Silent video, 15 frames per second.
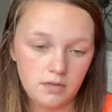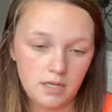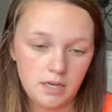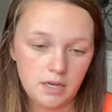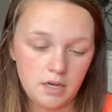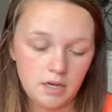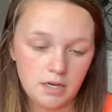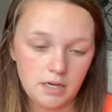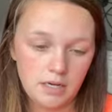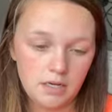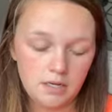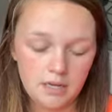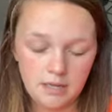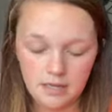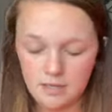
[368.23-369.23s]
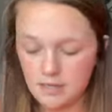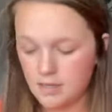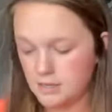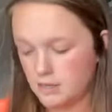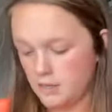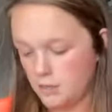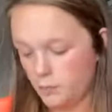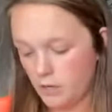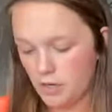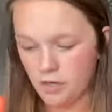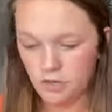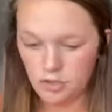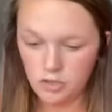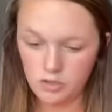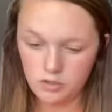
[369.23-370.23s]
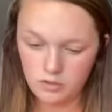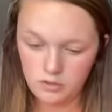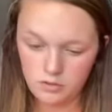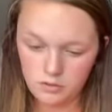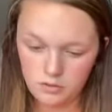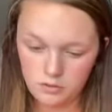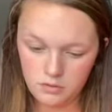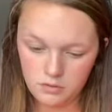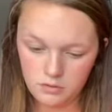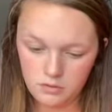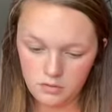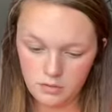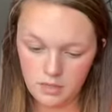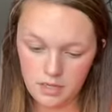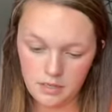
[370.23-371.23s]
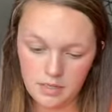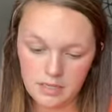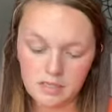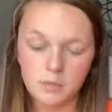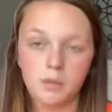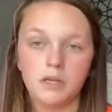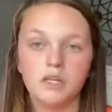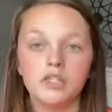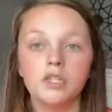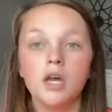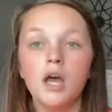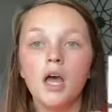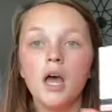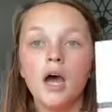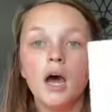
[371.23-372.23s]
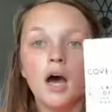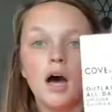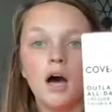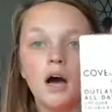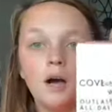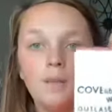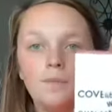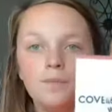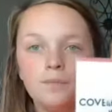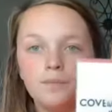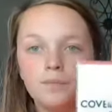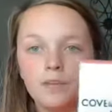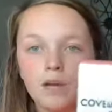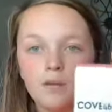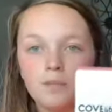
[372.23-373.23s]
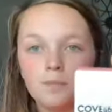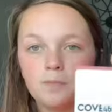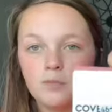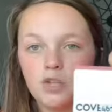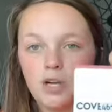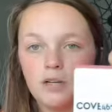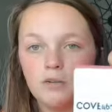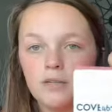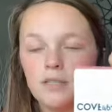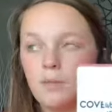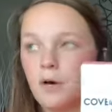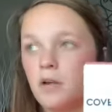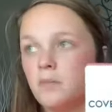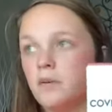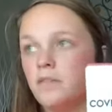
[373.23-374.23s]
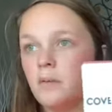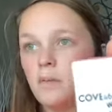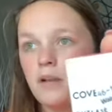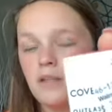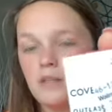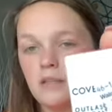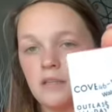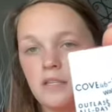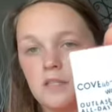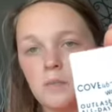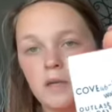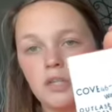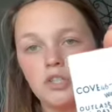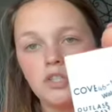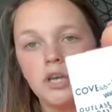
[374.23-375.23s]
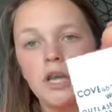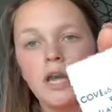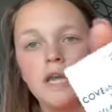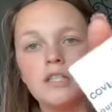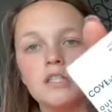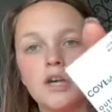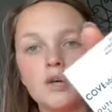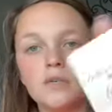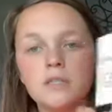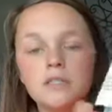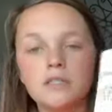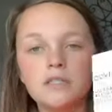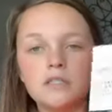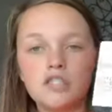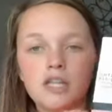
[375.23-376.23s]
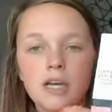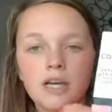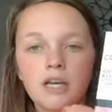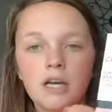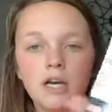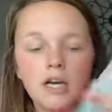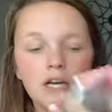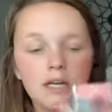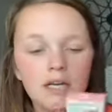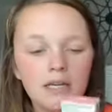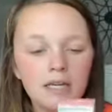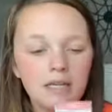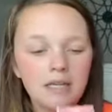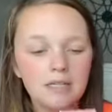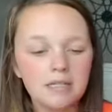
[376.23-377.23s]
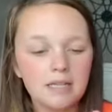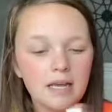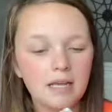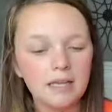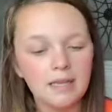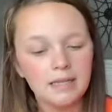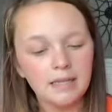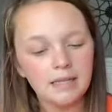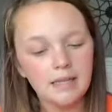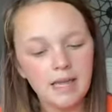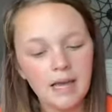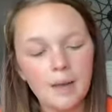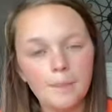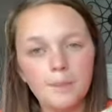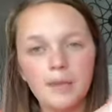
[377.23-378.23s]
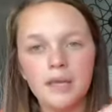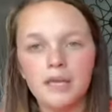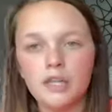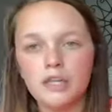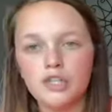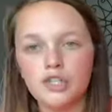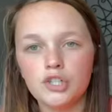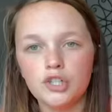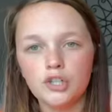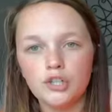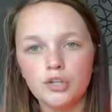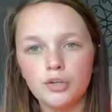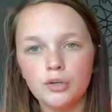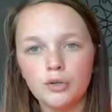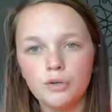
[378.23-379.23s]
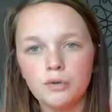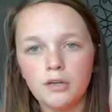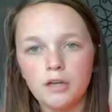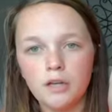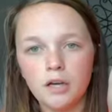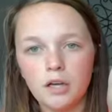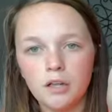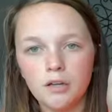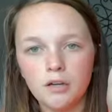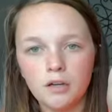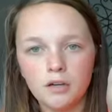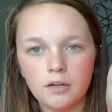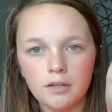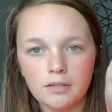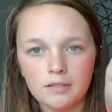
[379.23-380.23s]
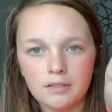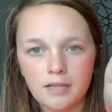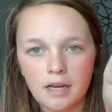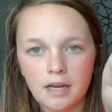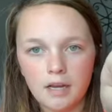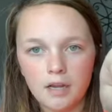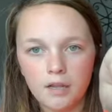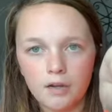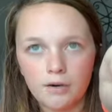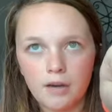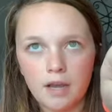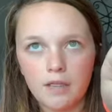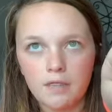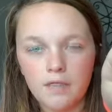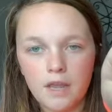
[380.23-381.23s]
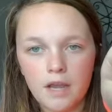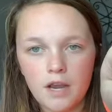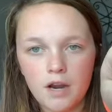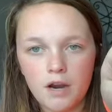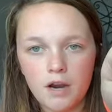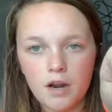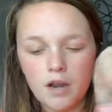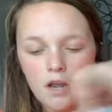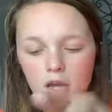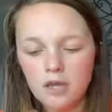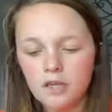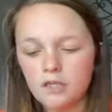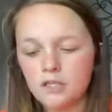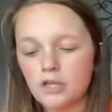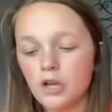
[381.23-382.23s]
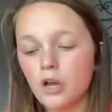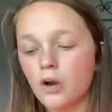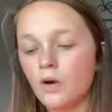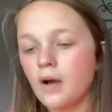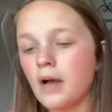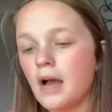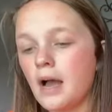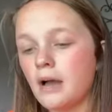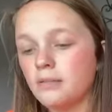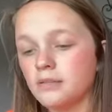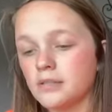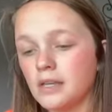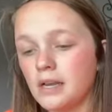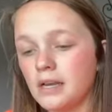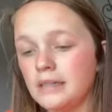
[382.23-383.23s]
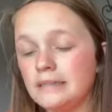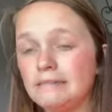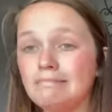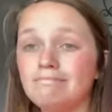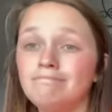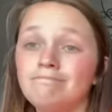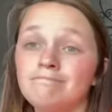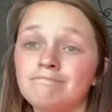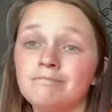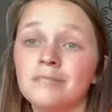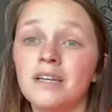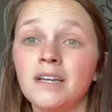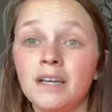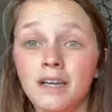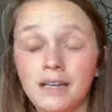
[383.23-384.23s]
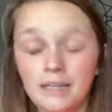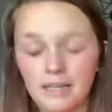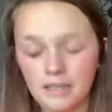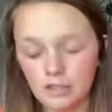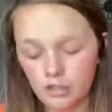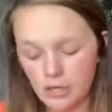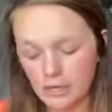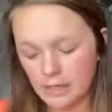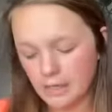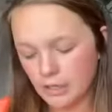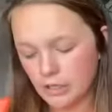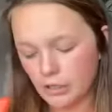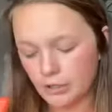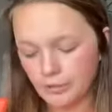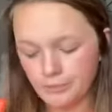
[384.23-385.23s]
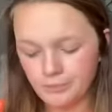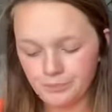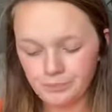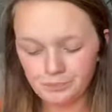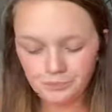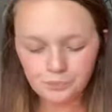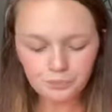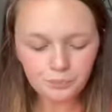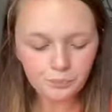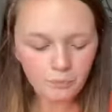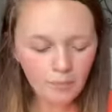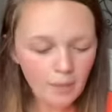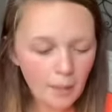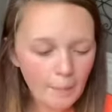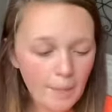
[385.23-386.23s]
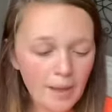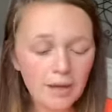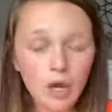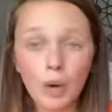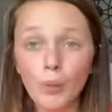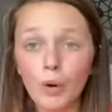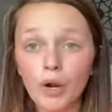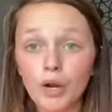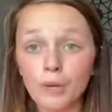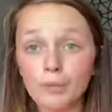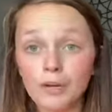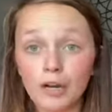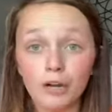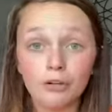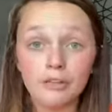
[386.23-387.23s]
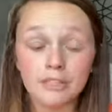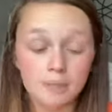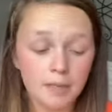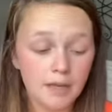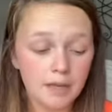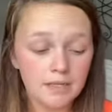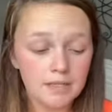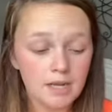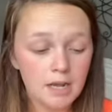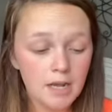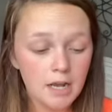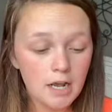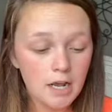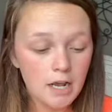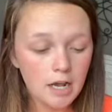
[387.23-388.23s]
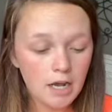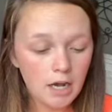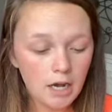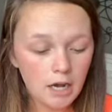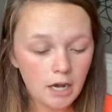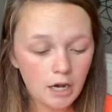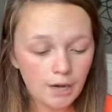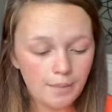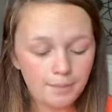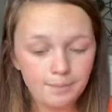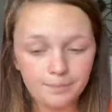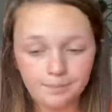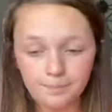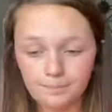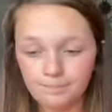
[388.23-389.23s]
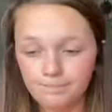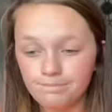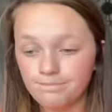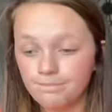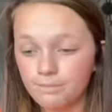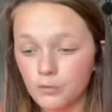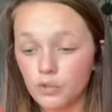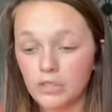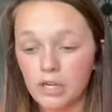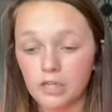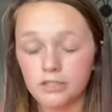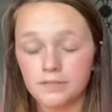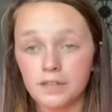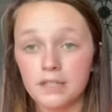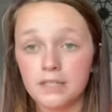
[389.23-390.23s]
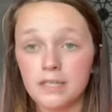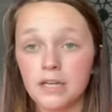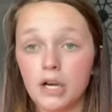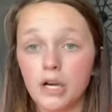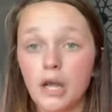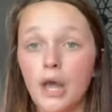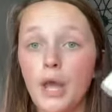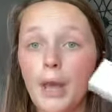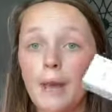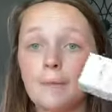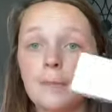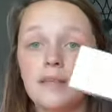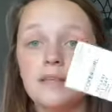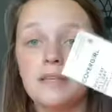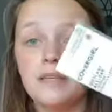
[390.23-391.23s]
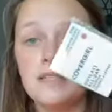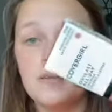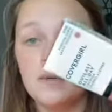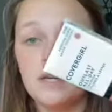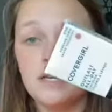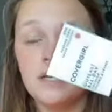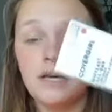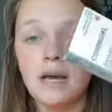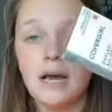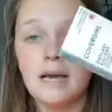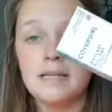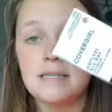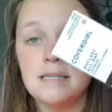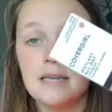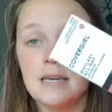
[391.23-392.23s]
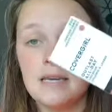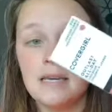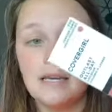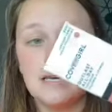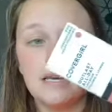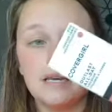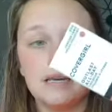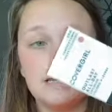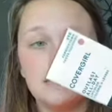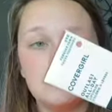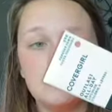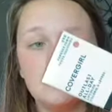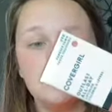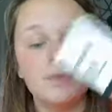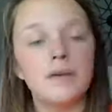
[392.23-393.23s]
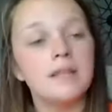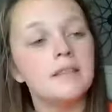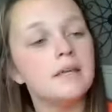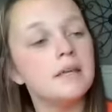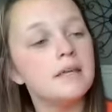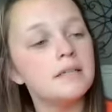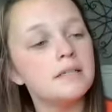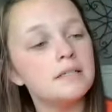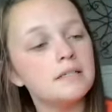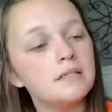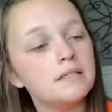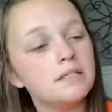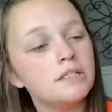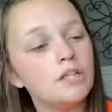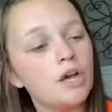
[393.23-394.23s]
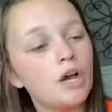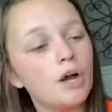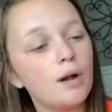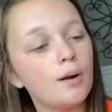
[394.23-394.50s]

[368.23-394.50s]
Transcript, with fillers: Yeah, honeyed. I think that's in Spanish. Yeah, that's Spanish. Um, I was trying to read the bottom of it, but I think that's Spanish. So this is the shade Honeyed. It is kind of like a light pinkish nude color. It's that color right there. So I was like, mm, need to try that color. Might not work, but I only spent um, $3.50 on it. But this one I seen with it. So